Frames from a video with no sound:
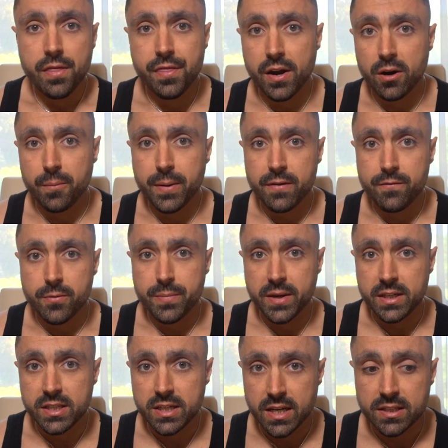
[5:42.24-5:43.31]
therapy for
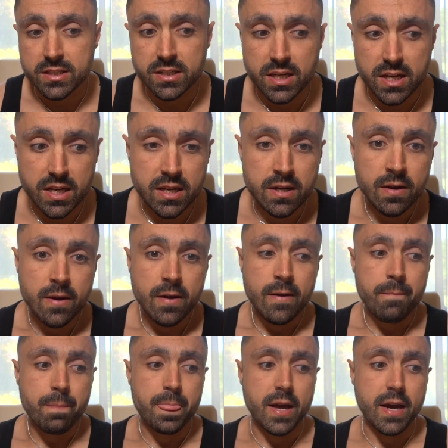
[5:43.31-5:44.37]
PTSD
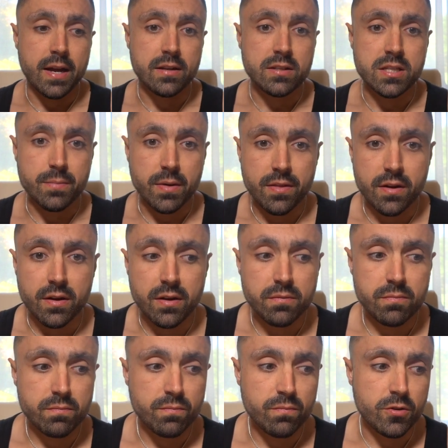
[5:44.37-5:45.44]
and some
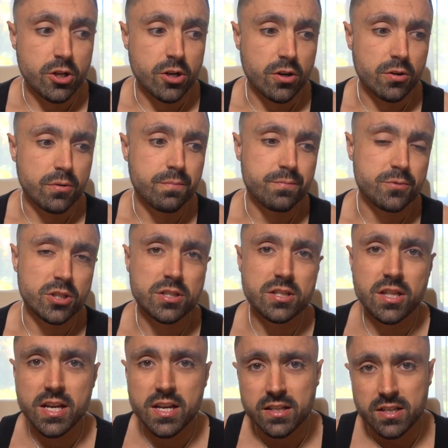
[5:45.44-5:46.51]
other, you know,
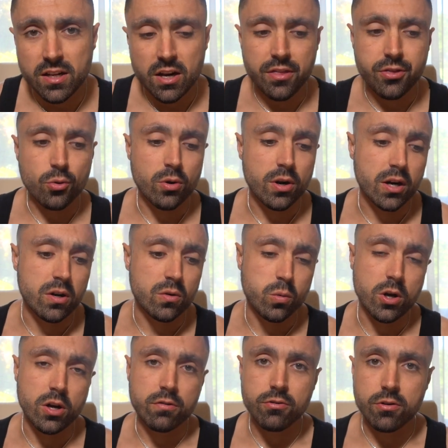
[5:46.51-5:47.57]
just things that I thought I could
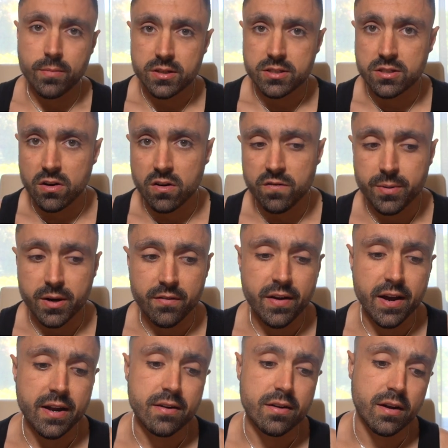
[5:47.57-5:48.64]
work through myself, but I've
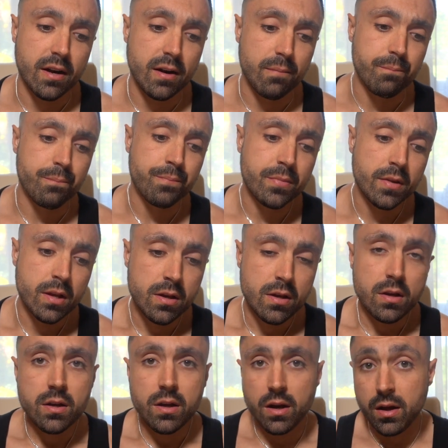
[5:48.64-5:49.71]
had. Um,
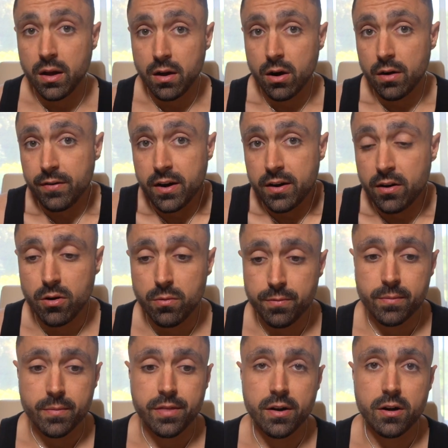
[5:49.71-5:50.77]
I've had help
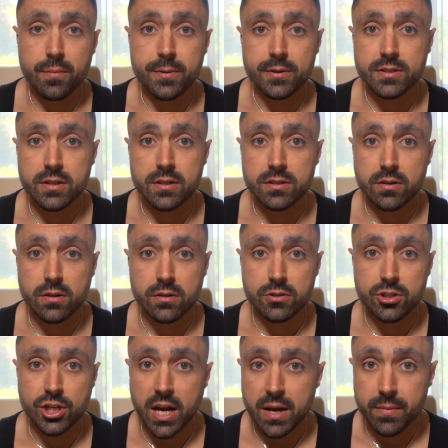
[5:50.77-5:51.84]
from a therapist, and there's no
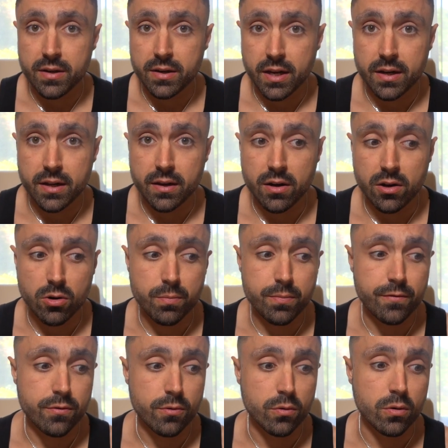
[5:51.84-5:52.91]
shame in getting
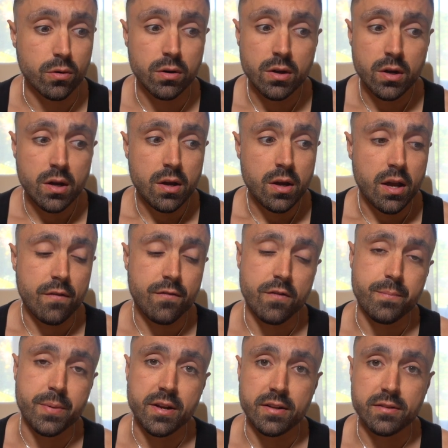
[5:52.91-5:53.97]
help for if
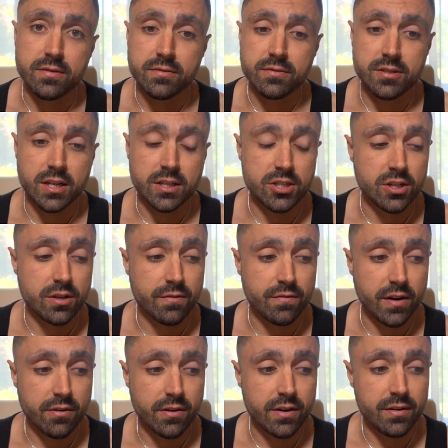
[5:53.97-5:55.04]
you've been in such a
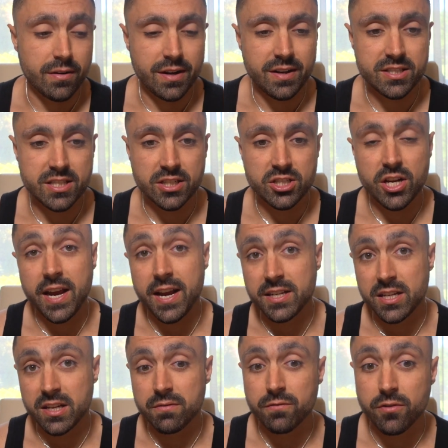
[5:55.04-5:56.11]
very such a
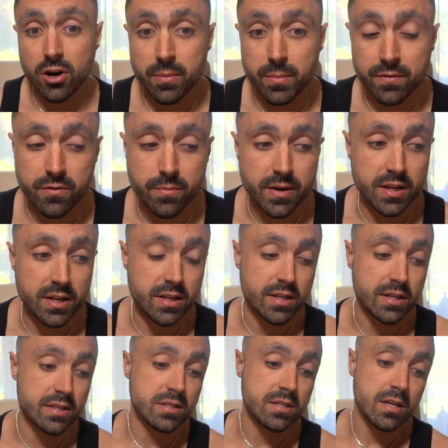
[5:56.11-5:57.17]
hectic environment for many
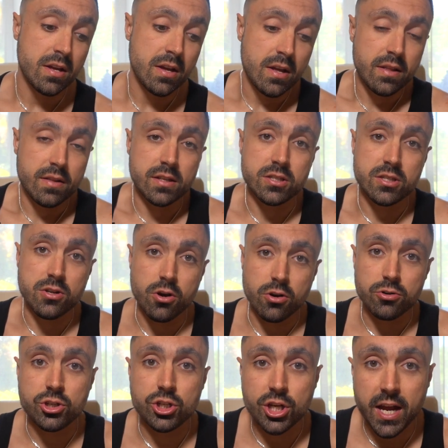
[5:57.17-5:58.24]
years. There's
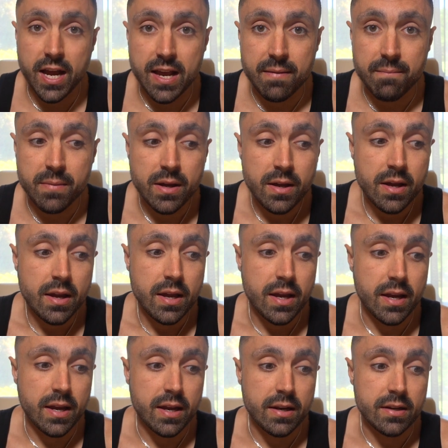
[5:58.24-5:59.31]
no shame
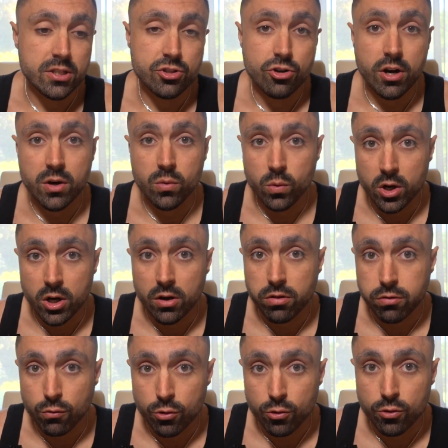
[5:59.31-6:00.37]
in trying to work
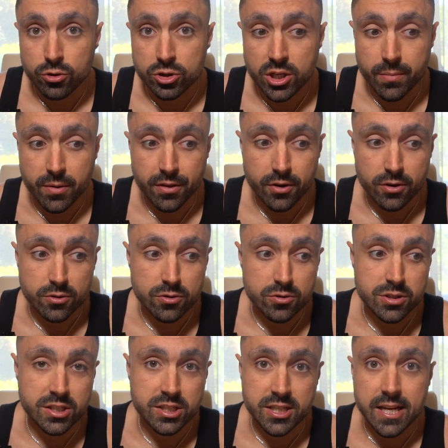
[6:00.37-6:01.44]
through some of
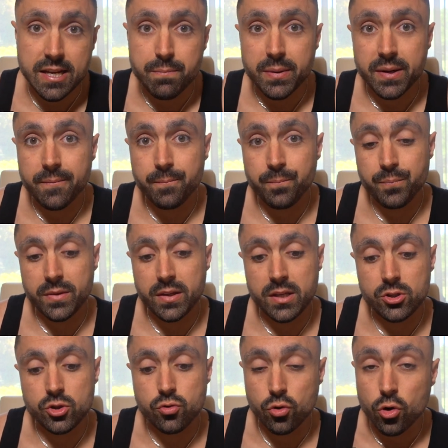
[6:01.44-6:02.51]
those deep
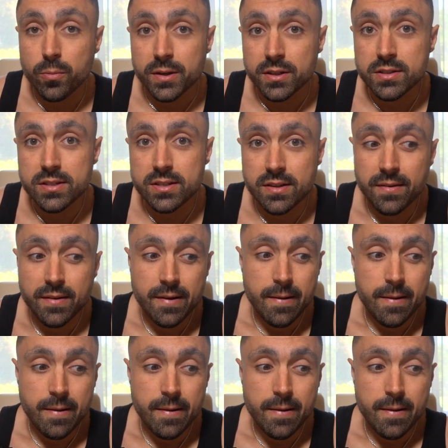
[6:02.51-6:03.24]
traumas